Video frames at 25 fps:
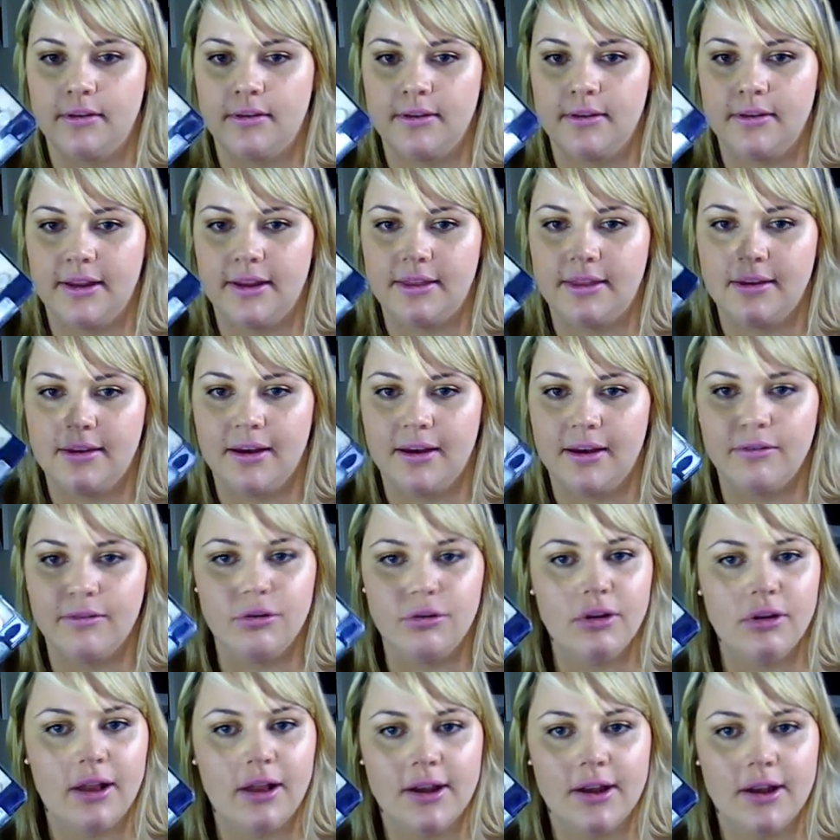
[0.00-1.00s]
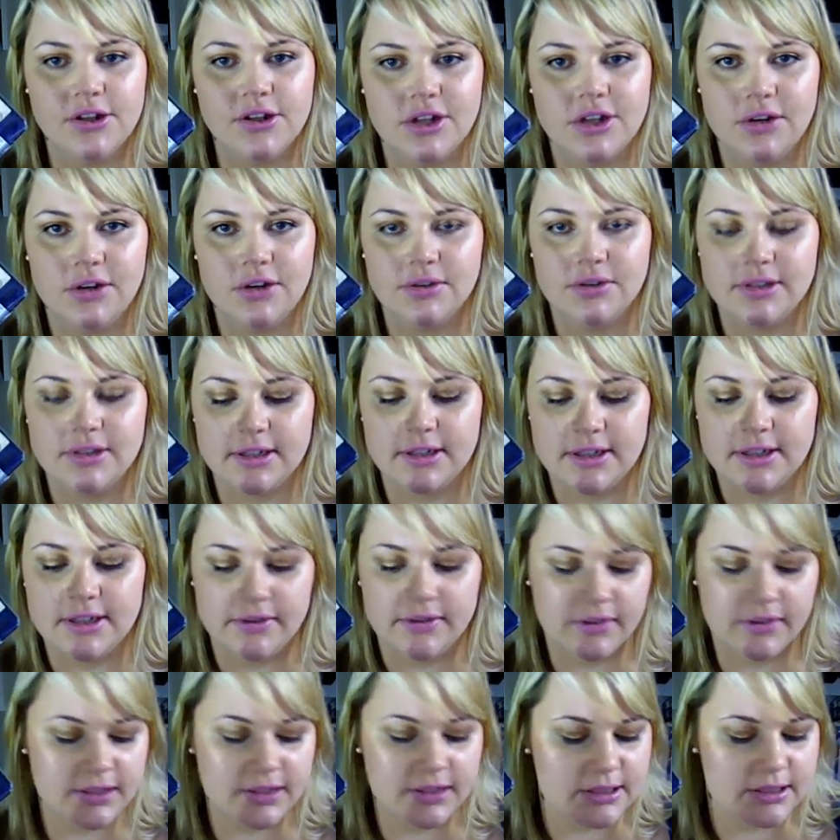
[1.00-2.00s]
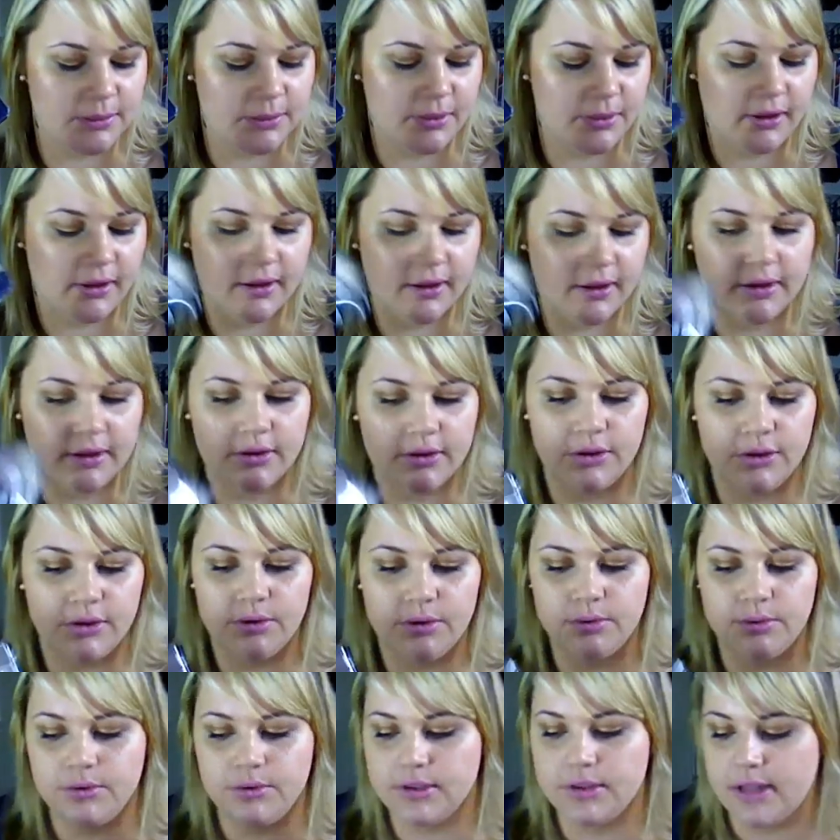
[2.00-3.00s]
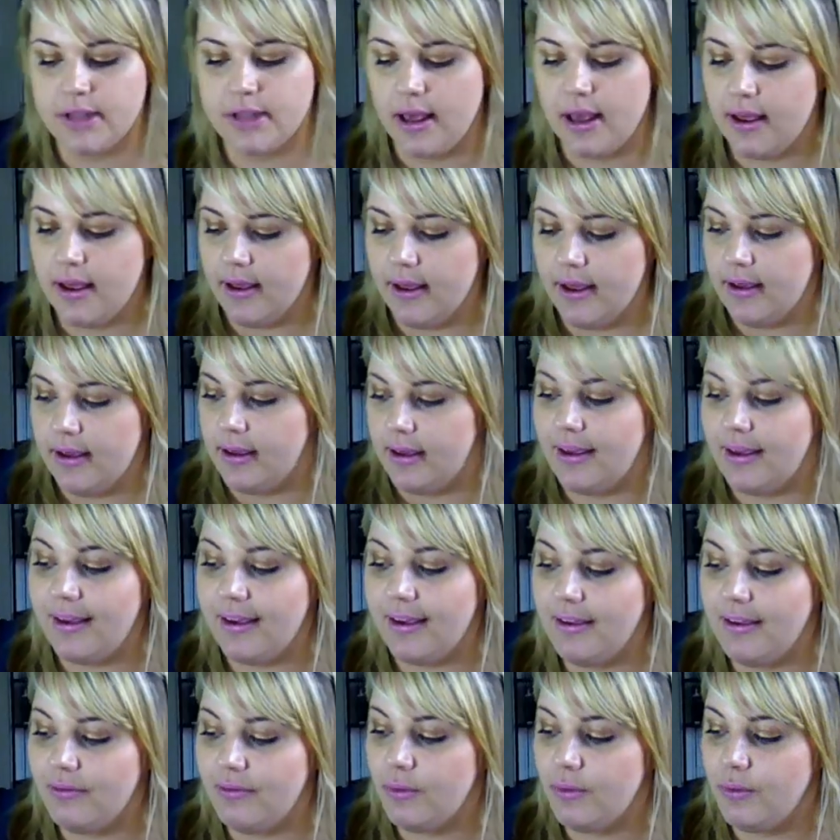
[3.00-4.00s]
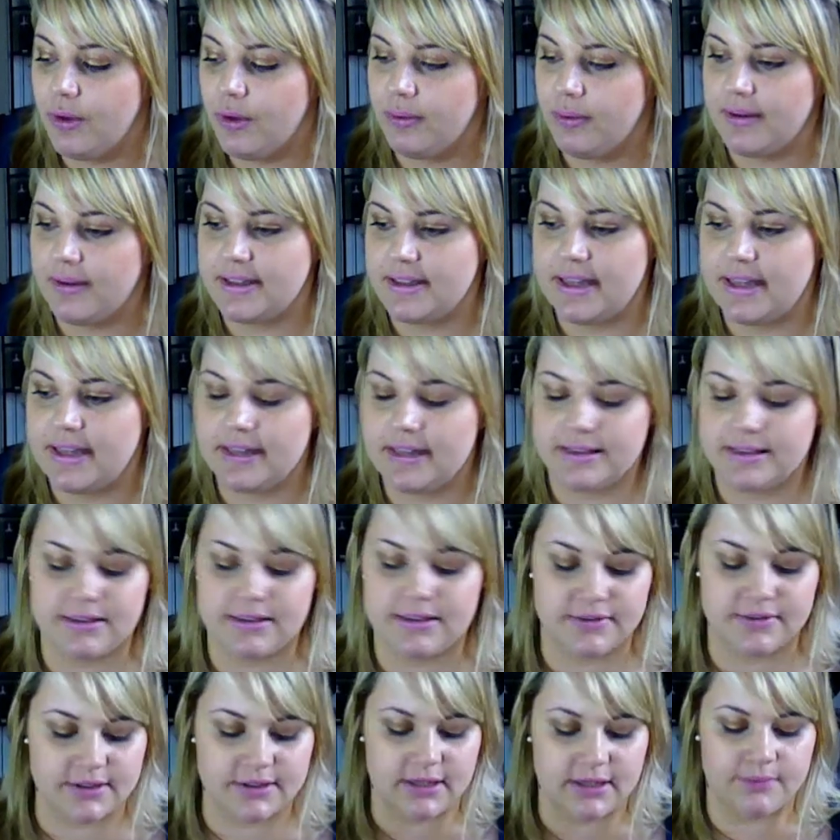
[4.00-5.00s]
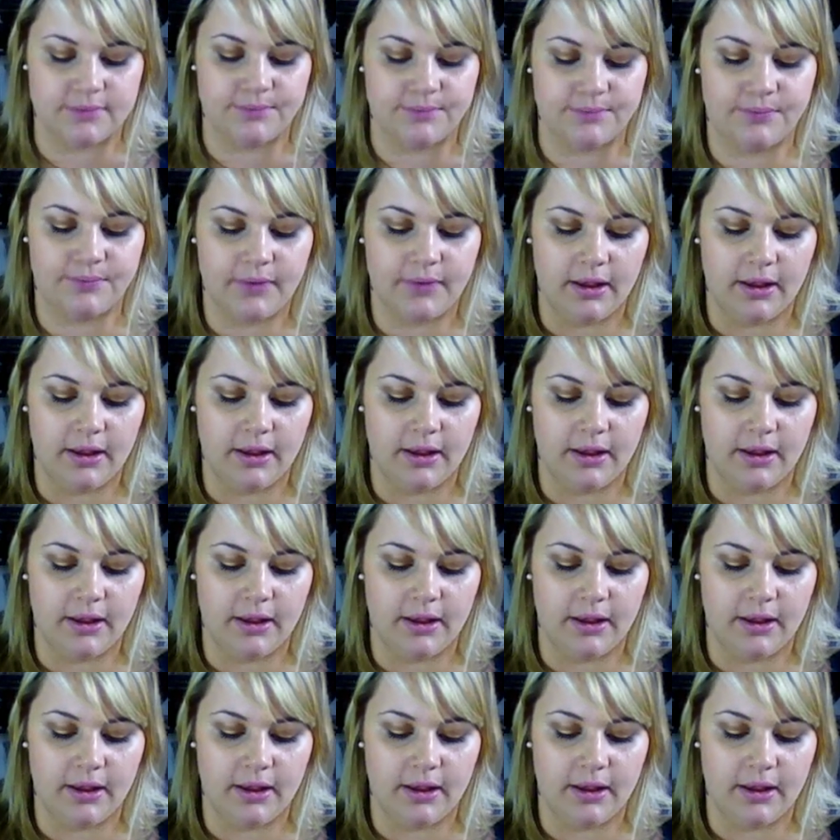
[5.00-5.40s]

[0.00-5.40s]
like the CoverGirl eyeshadows are definitely something I can use even with my sensitive skin.